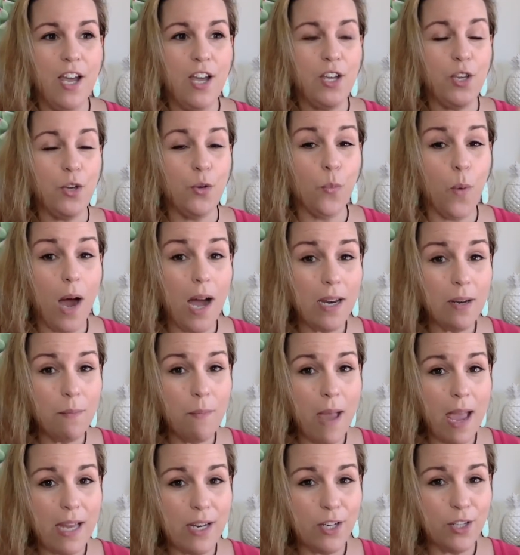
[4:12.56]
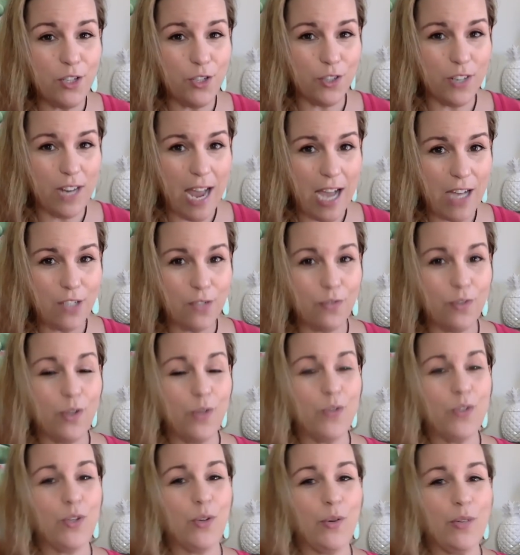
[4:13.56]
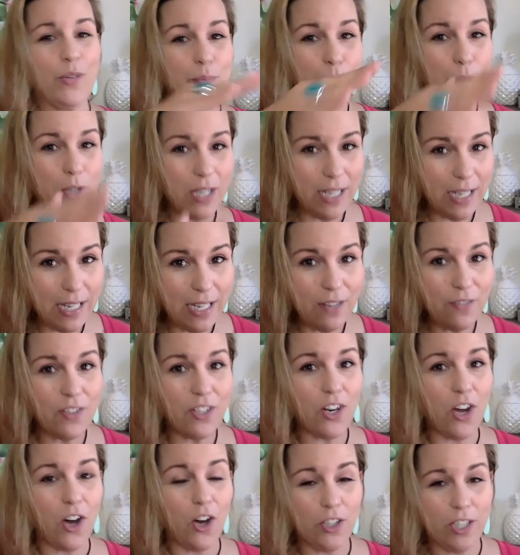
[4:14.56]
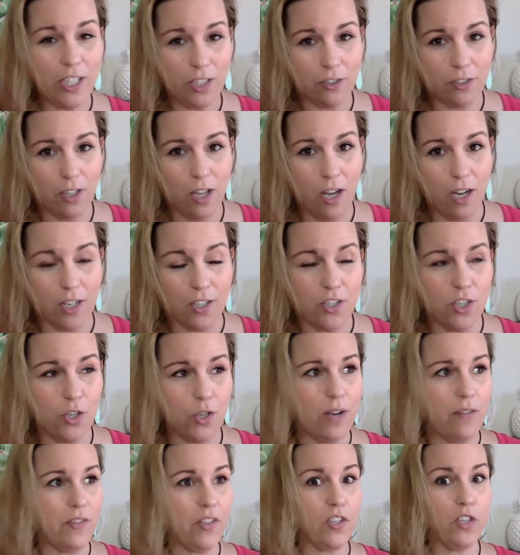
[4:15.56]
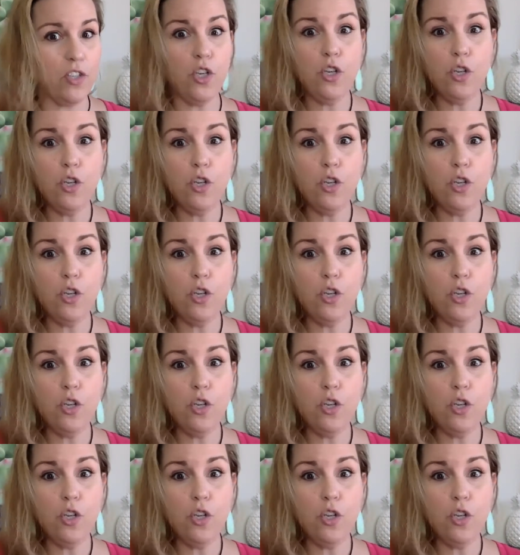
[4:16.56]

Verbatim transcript: you want to manage your cash flow so it's pretty even all year long, so you don't have this